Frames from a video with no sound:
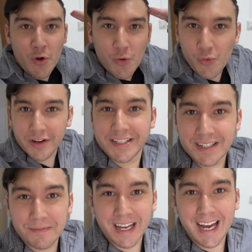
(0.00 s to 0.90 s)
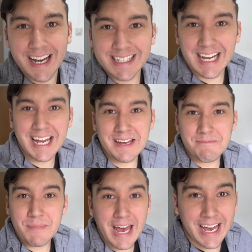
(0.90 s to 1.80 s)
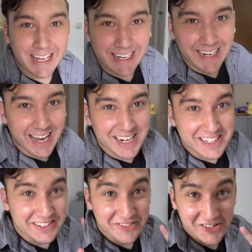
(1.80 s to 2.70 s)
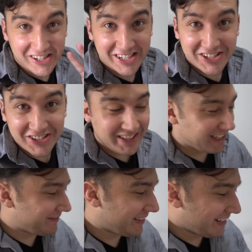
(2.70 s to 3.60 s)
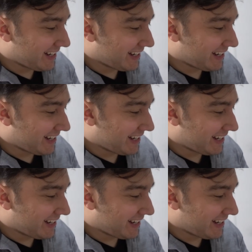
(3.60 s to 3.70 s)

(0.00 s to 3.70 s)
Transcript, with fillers: What's up guys? I am packing actually for a trip.